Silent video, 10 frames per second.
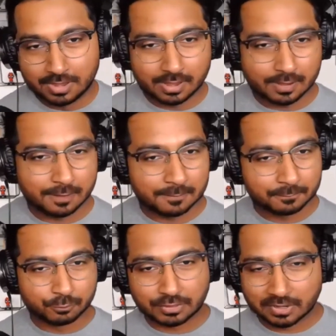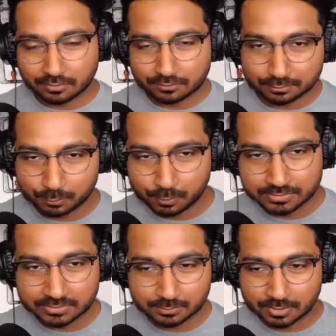We run Cloud Native
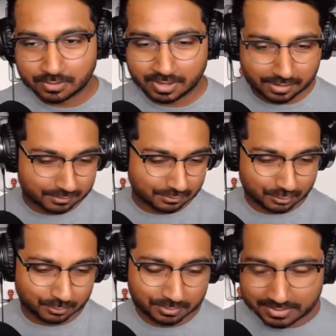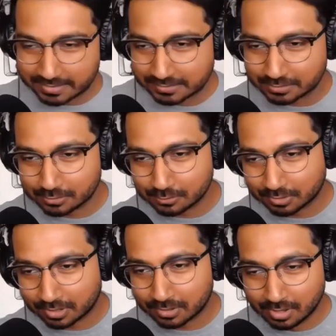Wales as well, and KCD
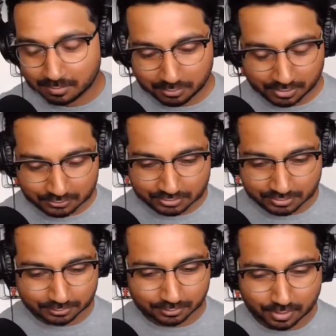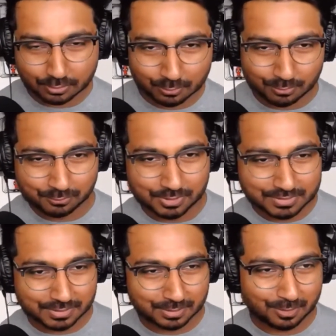UK. But I'd just like to thank you all for
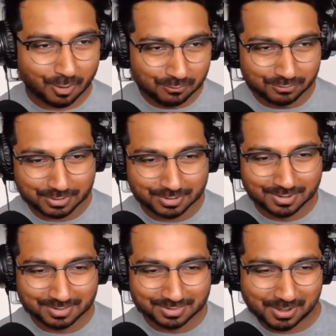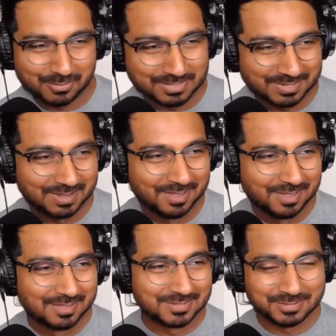listening, and hopefully that was
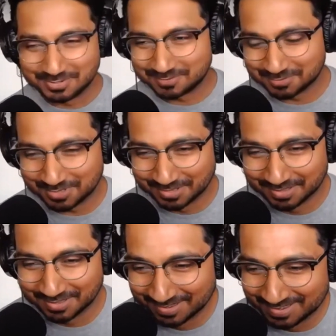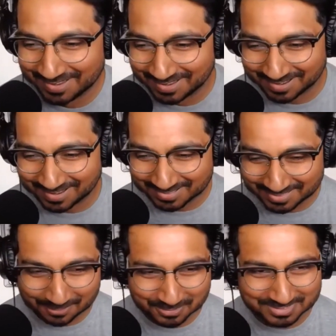useful.
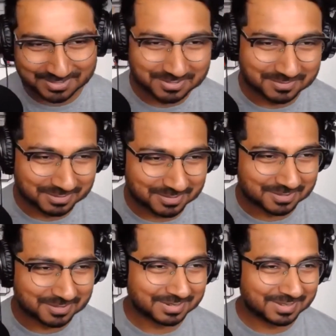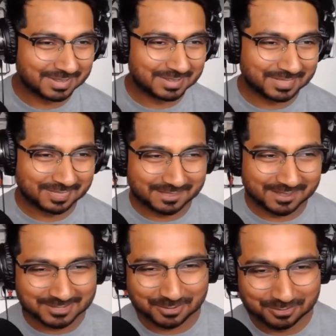That was a useful talk.
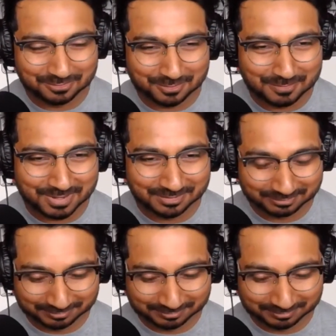That's all from me.